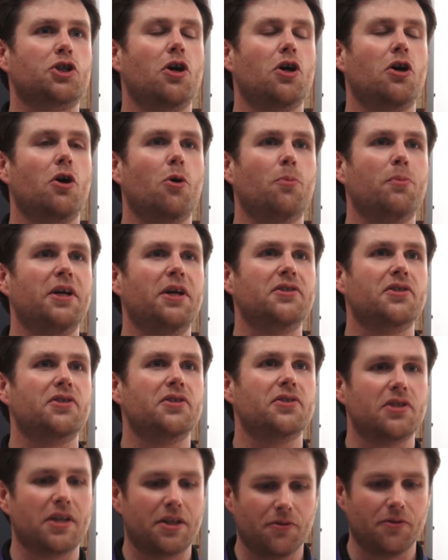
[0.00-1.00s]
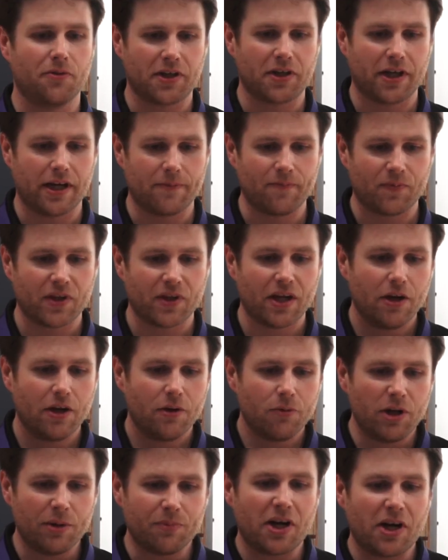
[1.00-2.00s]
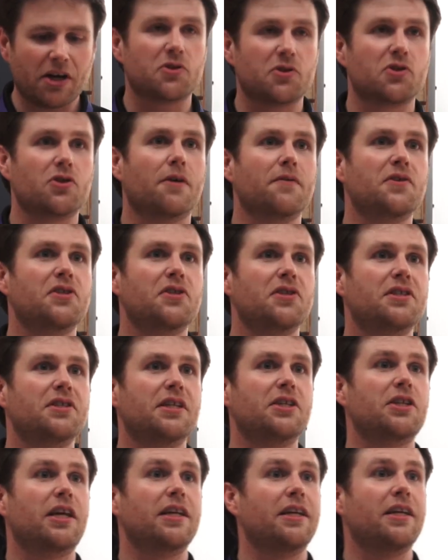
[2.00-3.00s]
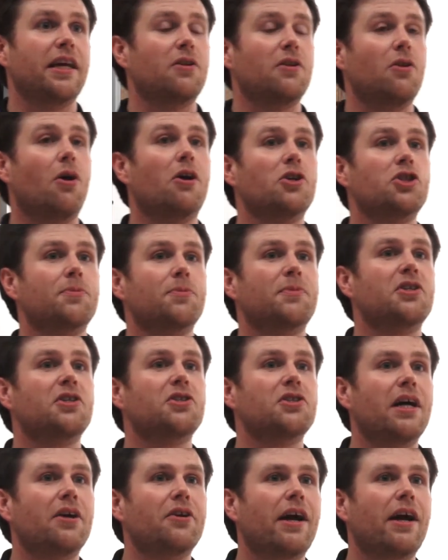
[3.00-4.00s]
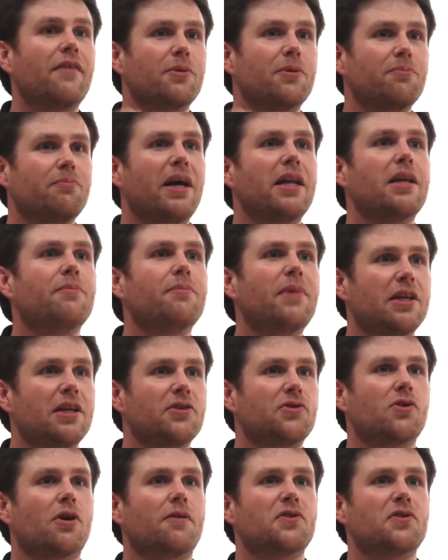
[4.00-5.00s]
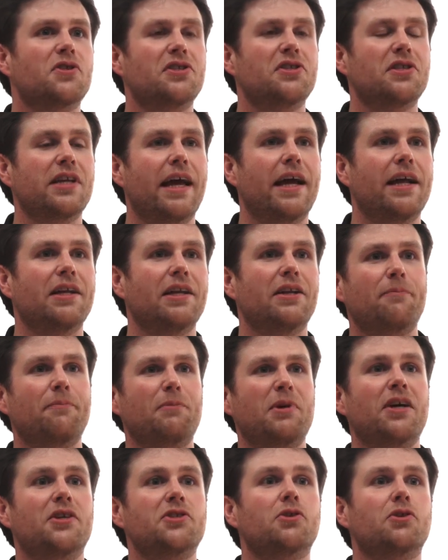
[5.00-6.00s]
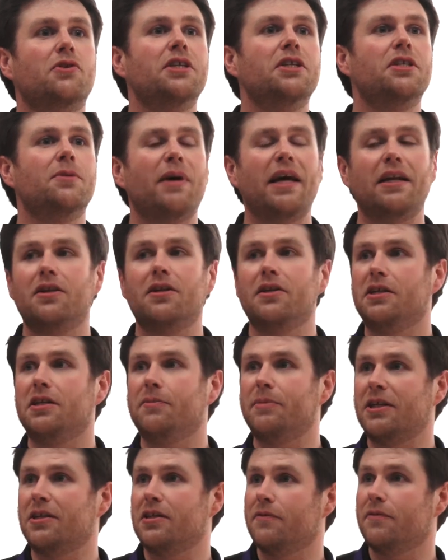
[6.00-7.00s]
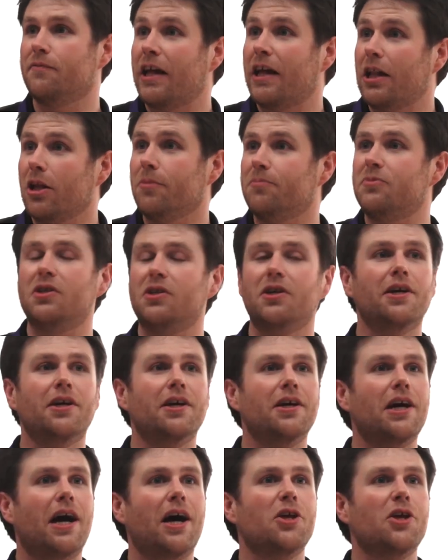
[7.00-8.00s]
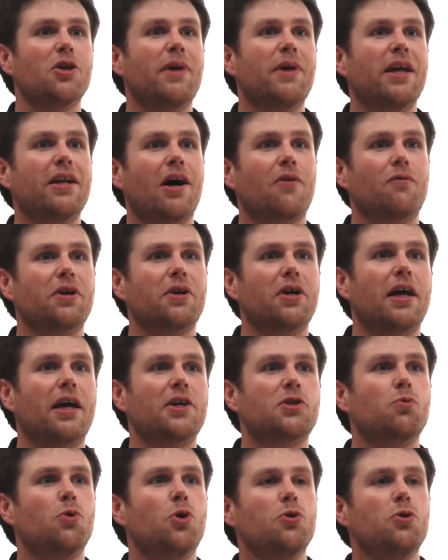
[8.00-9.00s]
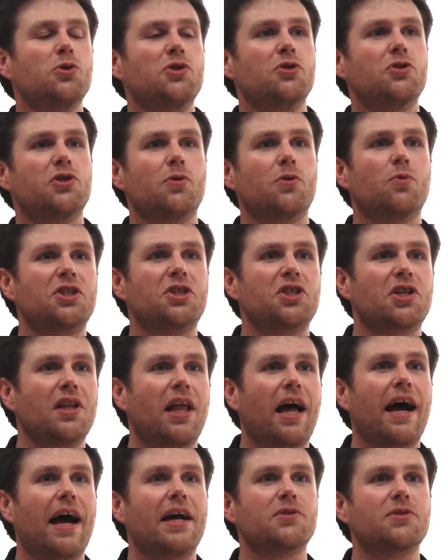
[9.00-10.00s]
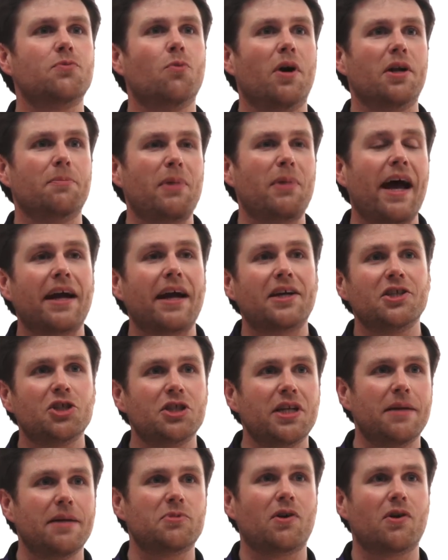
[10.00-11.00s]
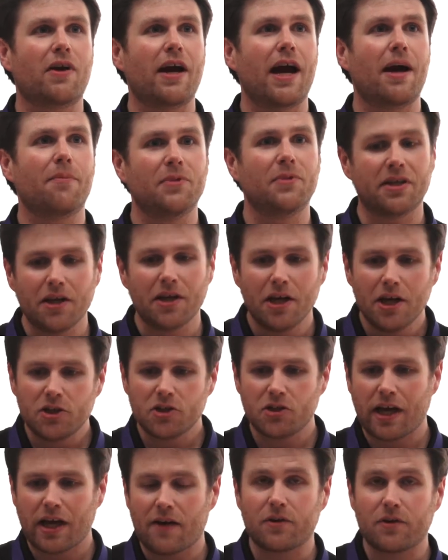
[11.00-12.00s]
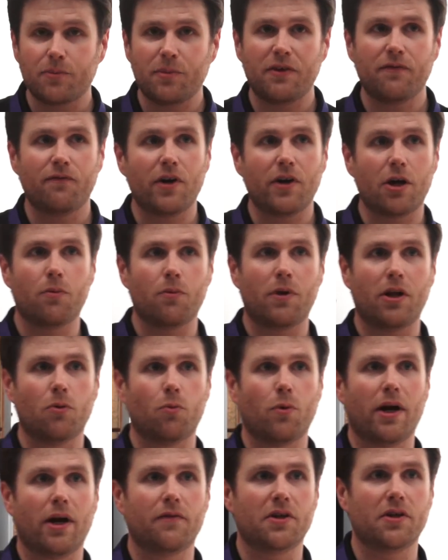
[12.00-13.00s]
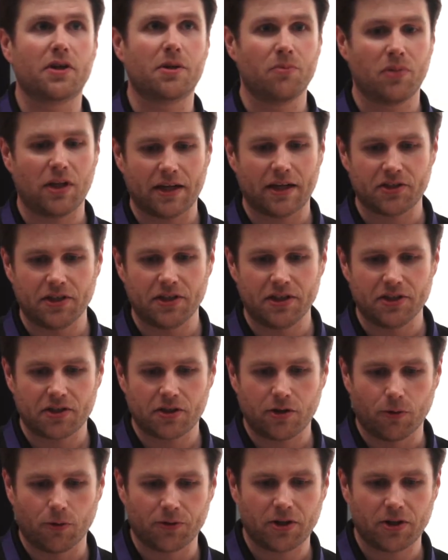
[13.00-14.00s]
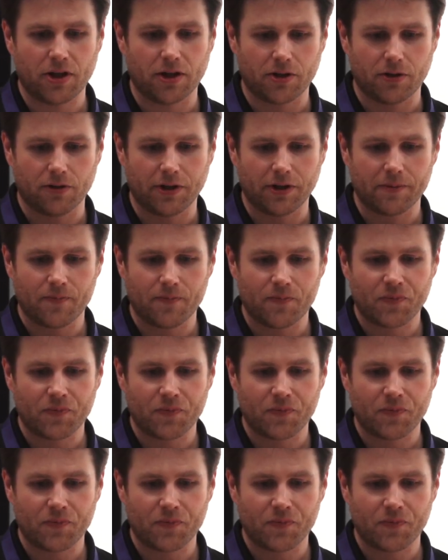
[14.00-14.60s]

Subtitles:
code bases that you will get. In microservices, this can get larger because now you're having many, many services, and because they're independently being developed, you may not realize who's using which class, what package names are happening. So you have to be very well aware of the complexities occurring.